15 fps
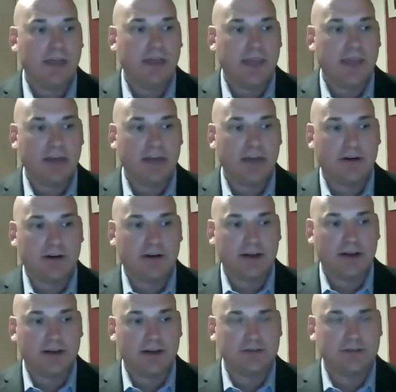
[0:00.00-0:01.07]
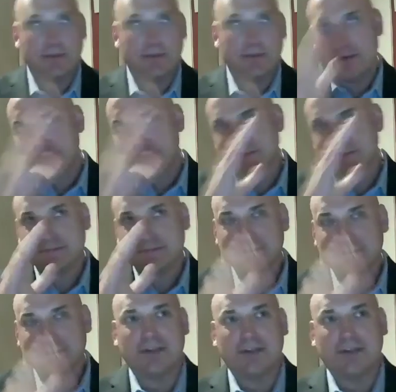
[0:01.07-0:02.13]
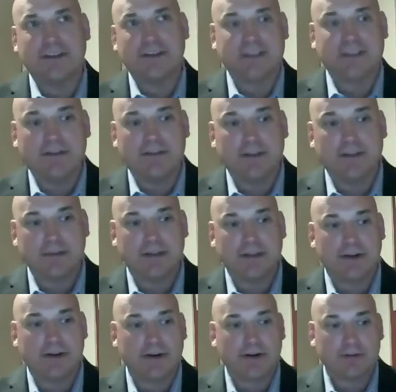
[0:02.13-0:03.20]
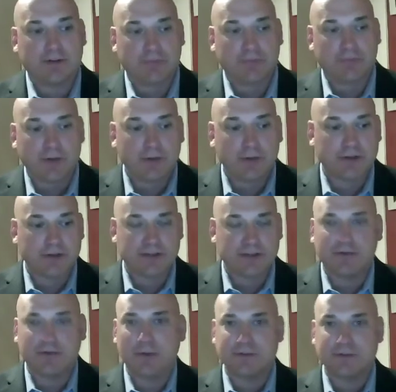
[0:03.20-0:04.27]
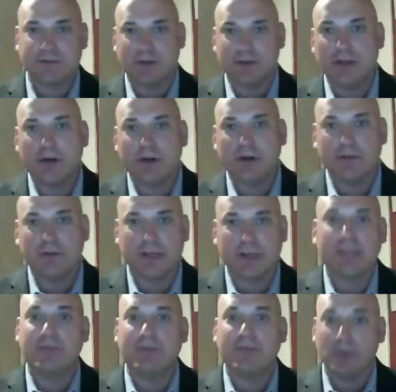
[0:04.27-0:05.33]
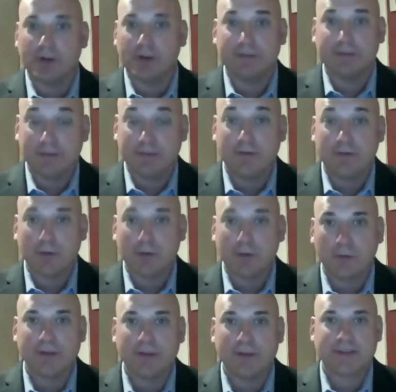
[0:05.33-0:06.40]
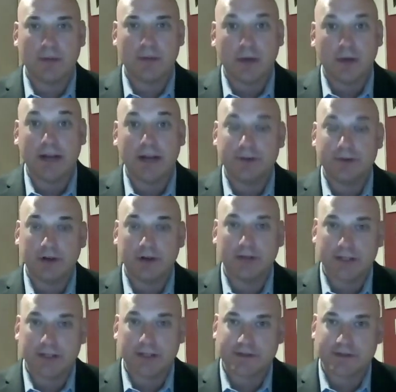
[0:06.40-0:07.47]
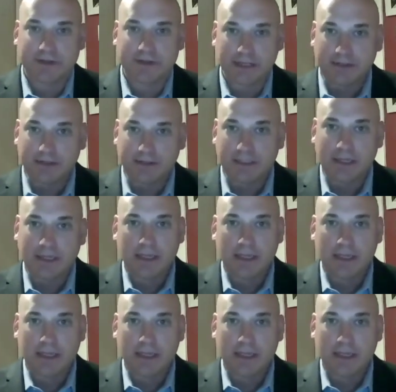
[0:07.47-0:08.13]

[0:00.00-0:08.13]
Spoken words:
They are, or maybe just southeast of it, but they're pretty much have always been known. Like, if you want to win statewide, you go to Lancaster County.